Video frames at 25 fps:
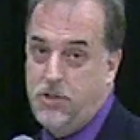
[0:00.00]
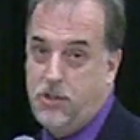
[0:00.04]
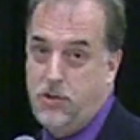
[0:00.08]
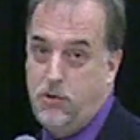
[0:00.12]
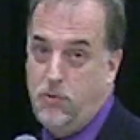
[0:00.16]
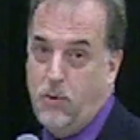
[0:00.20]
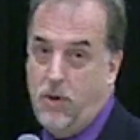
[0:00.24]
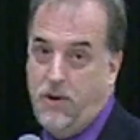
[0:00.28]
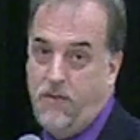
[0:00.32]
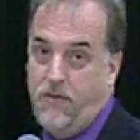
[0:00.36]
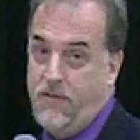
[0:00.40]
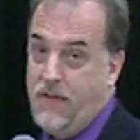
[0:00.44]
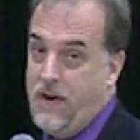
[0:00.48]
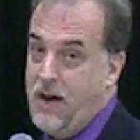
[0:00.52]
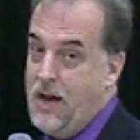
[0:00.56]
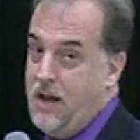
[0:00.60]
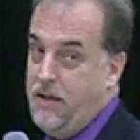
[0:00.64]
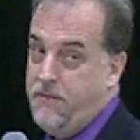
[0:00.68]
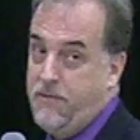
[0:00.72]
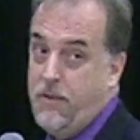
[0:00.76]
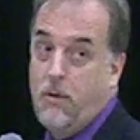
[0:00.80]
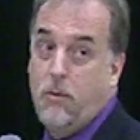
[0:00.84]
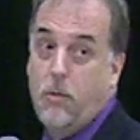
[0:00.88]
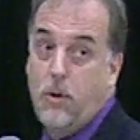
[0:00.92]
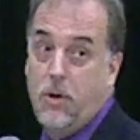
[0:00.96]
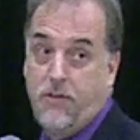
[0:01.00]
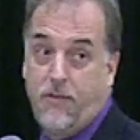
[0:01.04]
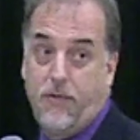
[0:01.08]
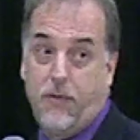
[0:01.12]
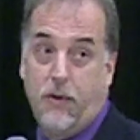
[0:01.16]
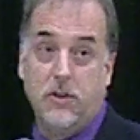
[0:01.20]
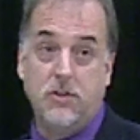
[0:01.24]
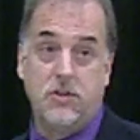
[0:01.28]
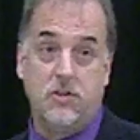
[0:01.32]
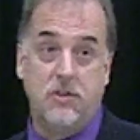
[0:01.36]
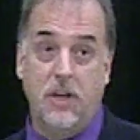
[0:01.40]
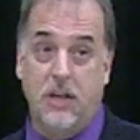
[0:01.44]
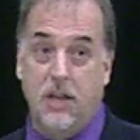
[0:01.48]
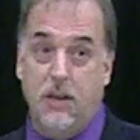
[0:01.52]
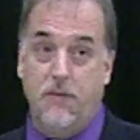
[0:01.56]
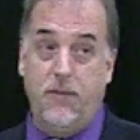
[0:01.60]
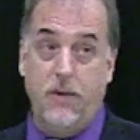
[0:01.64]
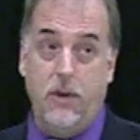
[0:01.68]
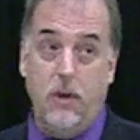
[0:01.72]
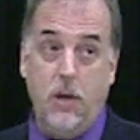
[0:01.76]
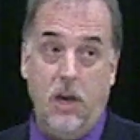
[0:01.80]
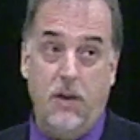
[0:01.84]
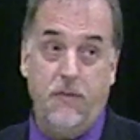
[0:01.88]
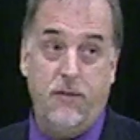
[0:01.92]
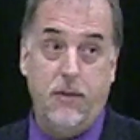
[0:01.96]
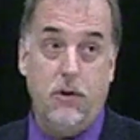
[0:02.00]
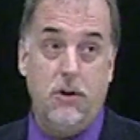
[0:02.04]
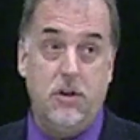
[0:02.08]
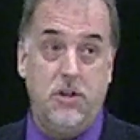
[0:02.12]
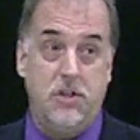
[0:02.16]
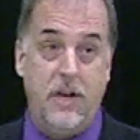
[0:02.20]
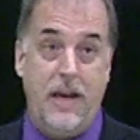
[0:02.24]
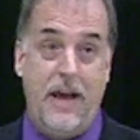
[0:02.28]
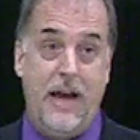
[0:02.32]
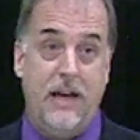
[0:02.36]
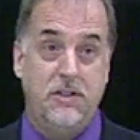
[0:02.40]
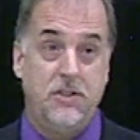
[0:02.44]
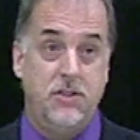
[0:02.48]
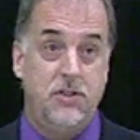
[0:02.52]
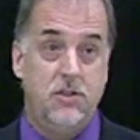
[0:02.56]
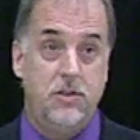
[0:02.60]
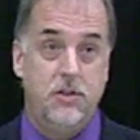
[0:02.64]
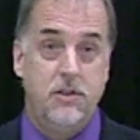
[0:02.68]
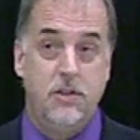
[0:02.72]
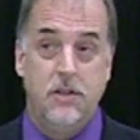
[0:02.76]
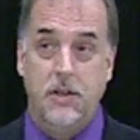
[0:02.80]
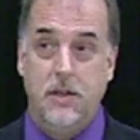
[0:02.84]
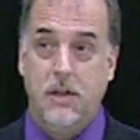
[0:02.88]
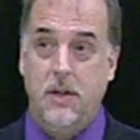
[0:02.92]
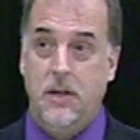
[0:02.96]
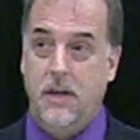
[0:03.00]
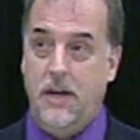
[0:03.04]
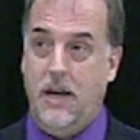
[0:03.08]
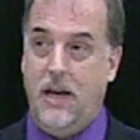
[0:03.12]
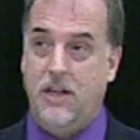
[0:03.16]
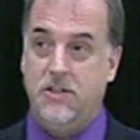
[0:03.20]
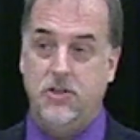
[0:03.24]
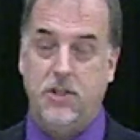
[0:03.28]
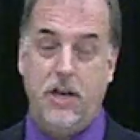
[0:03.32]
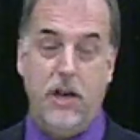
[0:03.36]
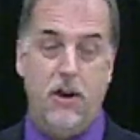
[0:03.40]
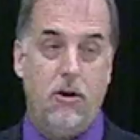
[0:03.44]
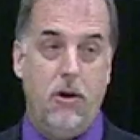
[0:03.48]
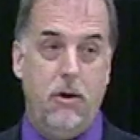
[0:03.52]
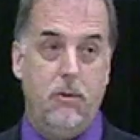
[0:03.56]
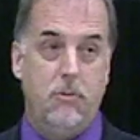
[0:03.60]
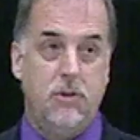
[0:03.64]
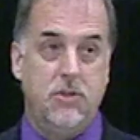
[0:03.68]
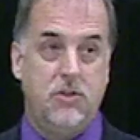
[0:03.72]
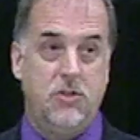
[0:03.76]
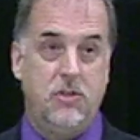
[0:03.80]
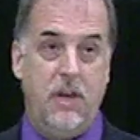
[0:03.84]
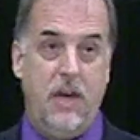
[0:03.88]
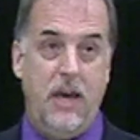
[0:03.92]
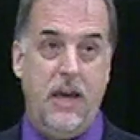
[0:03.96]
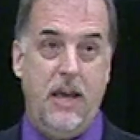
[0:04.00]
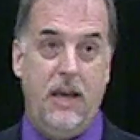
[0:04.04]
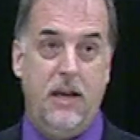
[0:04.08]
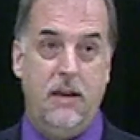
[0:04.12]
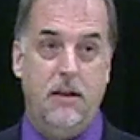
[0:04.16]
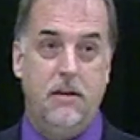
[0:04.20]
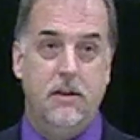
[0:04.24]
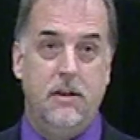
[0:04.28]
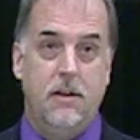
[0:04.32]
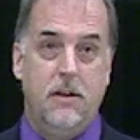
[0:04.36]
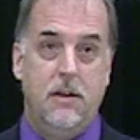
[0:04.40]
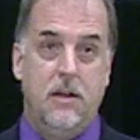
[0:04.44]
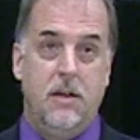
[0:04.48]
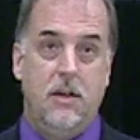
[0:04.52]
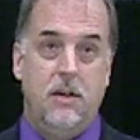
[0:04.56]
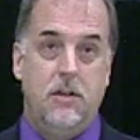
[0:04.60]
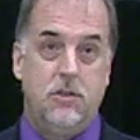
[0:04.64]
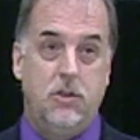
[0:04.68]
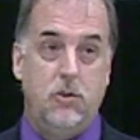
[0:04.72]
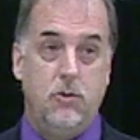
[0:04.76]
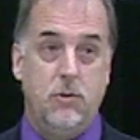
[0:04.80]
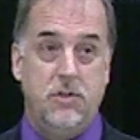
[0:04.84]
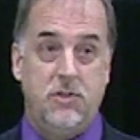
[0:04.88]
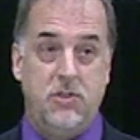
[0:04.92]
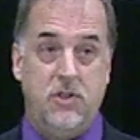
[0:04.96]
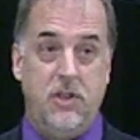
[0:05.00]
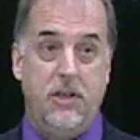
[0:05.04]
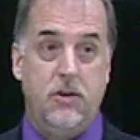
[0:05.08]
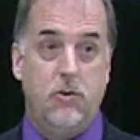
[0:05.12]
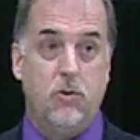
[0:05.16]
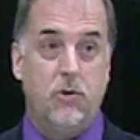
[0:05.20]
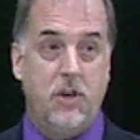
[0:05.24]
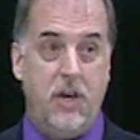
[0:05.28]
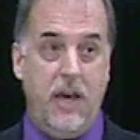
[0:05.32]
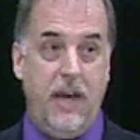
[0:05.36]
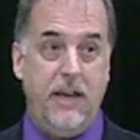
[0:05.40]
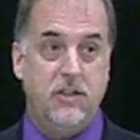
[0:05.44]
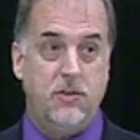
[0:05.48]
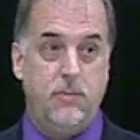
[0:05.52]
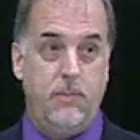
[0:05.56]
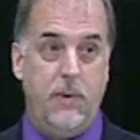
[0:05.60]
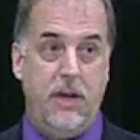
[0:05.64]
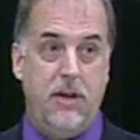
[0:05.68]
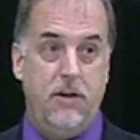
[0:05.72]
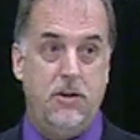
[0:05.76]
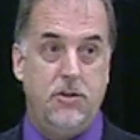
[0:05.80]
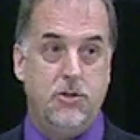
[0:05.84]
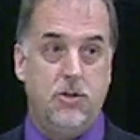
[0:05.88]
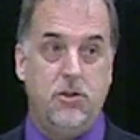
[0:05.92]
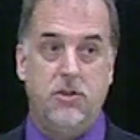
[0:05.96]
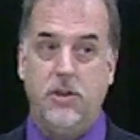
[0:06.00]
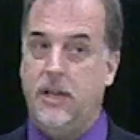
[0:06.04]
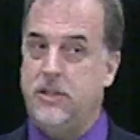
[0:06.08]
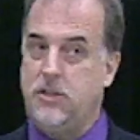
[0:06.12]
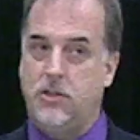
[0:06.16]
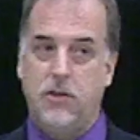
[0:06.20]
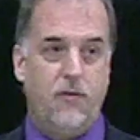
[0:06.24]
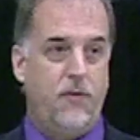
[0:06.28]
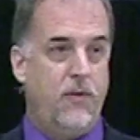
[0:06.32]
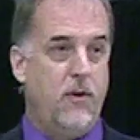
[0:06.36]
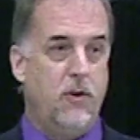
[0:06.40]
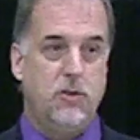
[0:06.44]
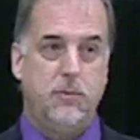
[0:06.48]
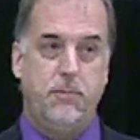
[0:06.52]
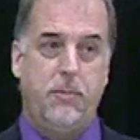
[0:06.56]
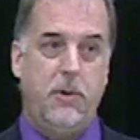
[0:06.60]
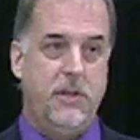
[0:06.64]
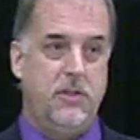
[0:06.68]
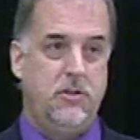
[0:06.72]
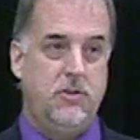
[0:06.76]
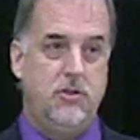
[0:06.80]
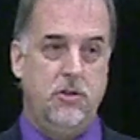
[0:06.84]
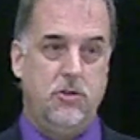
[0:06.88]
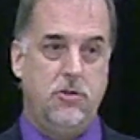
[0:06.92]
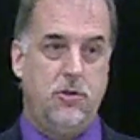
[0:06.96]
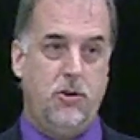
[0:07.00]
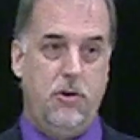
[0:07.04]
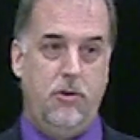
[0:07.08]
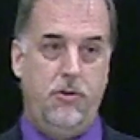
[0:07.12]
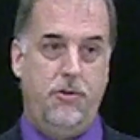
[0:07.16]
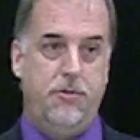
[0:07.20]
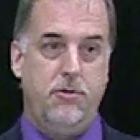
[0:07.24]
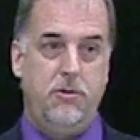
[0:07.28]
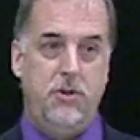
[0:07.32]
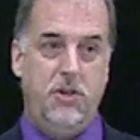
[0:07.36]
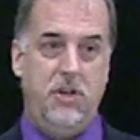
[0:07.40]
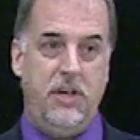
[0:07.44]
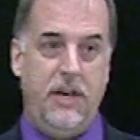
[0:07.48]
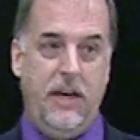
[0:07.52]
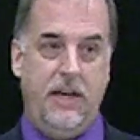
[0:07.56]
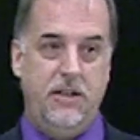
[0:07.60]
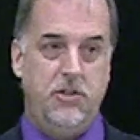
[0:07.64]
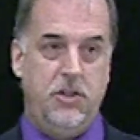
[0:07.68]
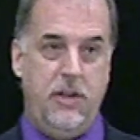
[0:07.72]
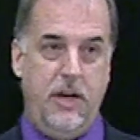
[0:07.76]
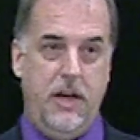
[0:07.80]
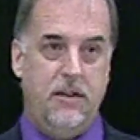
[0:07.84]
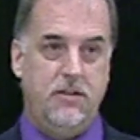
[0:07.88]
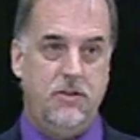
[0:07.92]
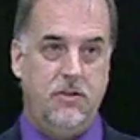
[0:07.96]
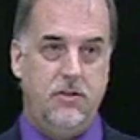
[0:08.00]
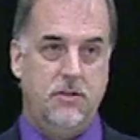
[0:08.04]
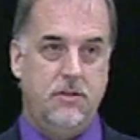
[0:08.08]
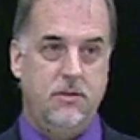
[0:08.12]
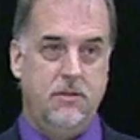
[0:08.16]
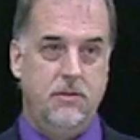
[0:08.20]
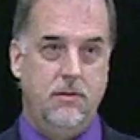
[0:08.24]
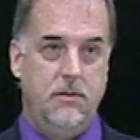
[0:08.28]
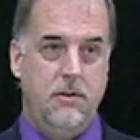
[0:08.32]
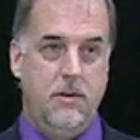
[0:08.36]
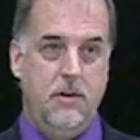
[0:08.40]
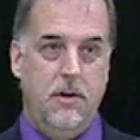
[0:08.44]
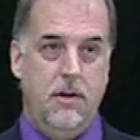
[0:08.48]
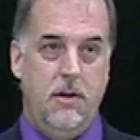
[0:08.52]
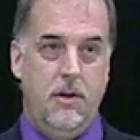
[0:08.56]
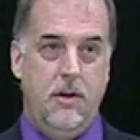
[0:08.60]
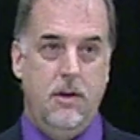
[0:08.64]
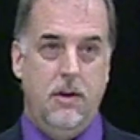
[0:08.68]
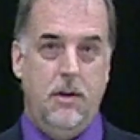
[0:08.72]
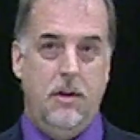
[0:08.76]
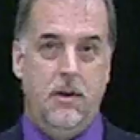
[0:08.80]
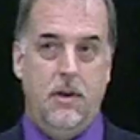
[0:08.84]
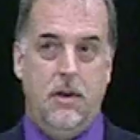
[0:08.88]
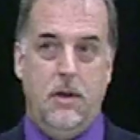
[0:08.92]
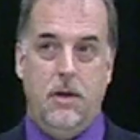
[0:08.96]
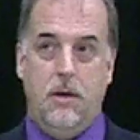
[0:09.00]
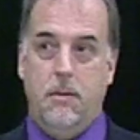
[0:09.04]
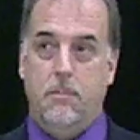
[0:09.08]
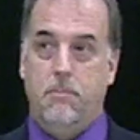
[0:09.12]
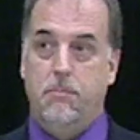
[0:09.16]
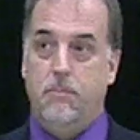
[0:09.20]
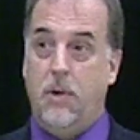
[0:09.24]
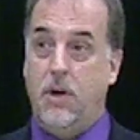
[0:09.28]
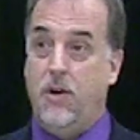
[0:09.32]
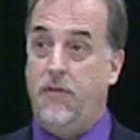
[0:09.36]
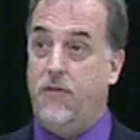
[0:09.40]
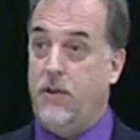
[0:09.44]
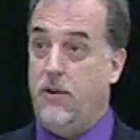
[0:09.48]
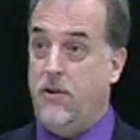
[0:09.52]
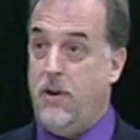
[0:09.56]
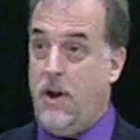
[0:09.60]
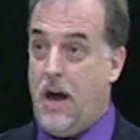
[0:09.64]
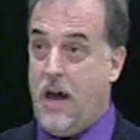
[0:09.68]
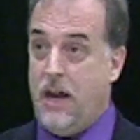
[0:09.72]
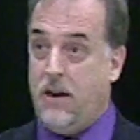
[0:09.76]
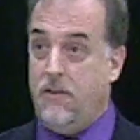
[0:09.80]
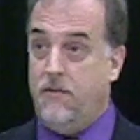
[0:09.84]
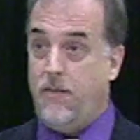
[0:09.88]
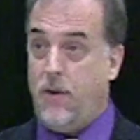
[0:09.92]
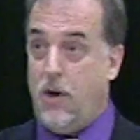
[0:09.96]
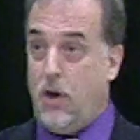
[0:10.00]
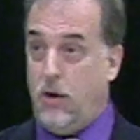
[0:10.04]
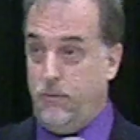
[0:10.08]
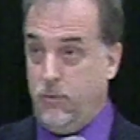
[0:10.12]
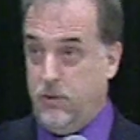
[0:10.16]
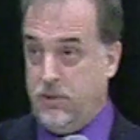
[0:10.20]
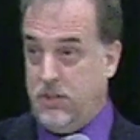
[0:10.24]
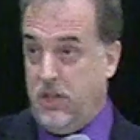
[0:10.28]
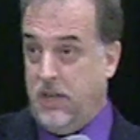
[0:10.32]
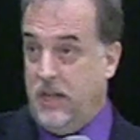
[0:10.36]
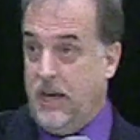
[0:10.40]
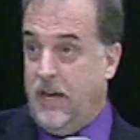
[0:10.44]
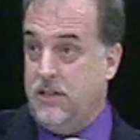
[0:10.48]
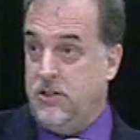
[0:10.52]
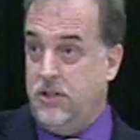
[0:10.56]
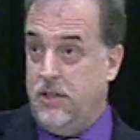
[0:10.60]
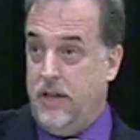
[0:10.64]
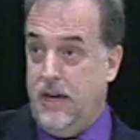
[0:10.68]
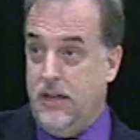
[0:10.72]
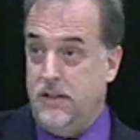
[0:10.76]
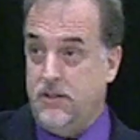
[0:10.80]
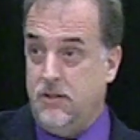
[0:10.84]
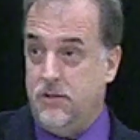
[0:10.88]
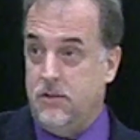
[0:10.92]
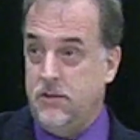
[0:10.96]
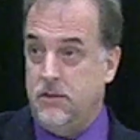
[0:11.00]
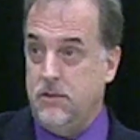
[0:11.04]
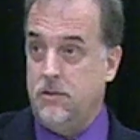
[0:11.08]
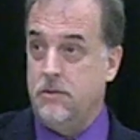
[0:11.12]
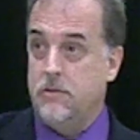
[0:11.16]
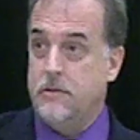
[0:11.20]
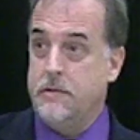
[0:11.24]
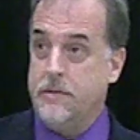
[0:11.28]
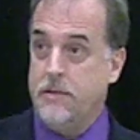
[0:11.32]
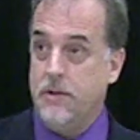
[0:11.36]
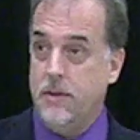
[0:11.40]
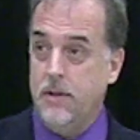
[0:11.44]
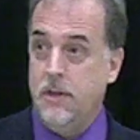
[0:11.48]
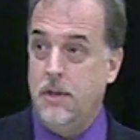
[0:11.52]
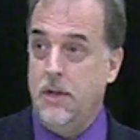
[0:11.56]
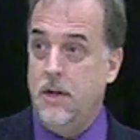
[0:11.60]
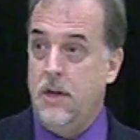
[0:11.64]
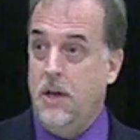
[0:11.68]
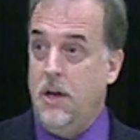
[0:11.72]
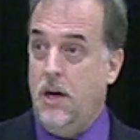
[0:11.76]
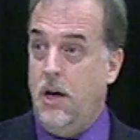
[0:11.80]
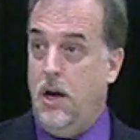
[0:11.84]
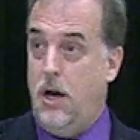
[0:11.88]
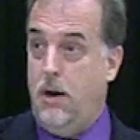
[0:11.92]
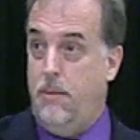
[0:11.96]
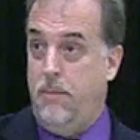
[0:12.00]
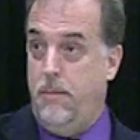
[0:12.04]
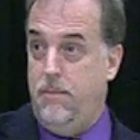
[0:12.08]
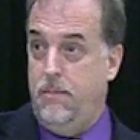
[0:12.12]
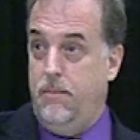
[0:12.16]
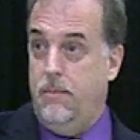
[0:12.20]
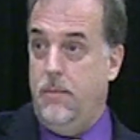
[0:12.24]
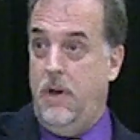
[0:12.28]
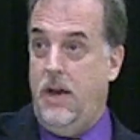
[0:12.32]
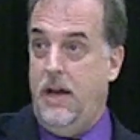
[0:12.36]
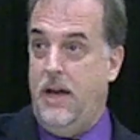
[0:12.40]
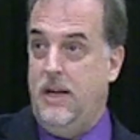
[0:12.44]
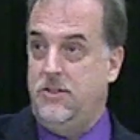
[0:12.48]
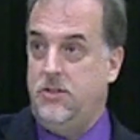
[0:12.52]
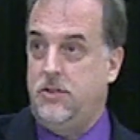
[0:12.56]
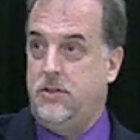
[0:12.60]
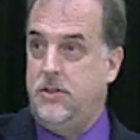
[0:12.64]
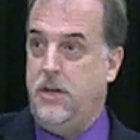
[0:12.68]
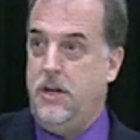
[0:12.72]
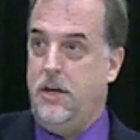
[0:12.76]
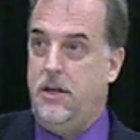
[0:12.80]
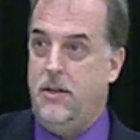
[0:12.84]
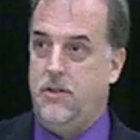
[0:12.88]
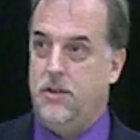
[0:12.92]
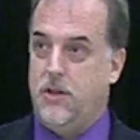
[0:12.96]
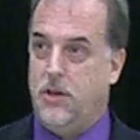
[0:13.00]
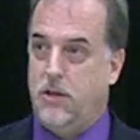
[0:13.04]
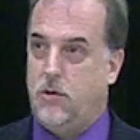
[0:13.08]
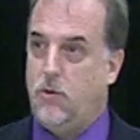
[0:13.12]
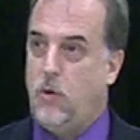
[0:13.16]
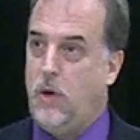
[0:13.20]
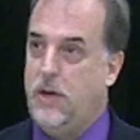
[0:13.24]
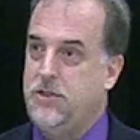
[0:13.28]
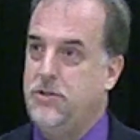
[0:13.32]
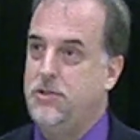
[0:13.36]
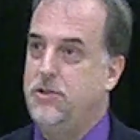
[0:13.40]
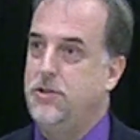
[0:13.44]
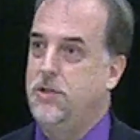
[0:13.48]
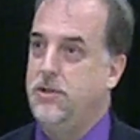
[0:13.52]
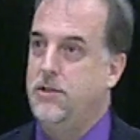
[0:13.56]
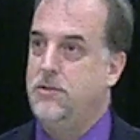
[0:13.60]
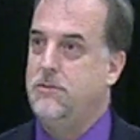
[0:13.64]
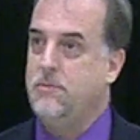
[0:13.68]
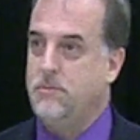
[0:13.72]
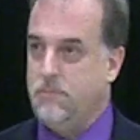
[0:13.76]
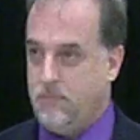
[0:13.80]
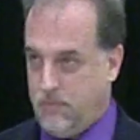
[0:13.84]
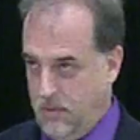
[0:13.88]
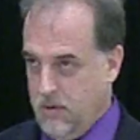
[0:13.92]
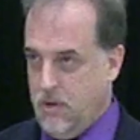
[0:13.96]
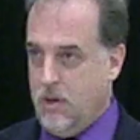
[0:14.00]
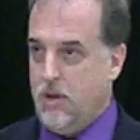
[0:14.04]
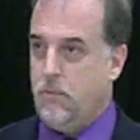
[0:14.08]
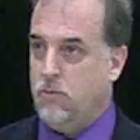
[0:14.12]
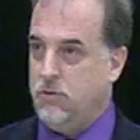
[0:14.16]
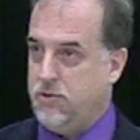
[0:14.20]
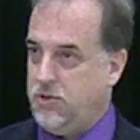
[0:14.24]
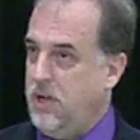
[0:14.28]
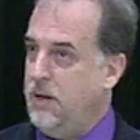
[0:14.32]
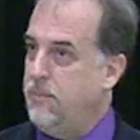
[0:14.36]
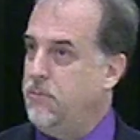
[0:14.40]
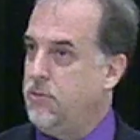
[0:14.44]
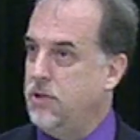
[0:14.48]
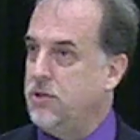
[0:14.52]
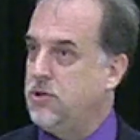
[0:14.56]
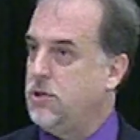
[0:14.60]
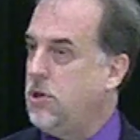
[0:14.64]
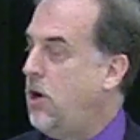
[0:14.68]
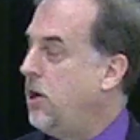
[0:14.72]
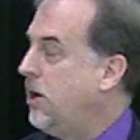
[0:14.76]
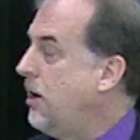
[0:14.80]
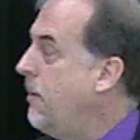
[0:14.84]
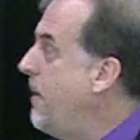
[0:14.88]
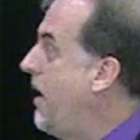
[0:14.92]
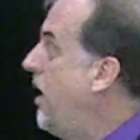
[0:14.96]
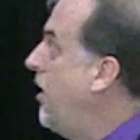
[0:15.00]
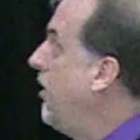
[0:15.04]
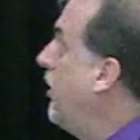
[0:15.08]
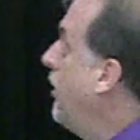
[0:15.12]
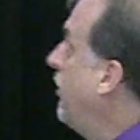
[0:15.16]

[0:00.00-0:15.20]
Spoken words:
215, well, the first thing, if you're attached, as Gary was saying, to a single case manager, that's your first place to turn, through DHS. But if you're not involved with DHS, as the questioner was able to talk about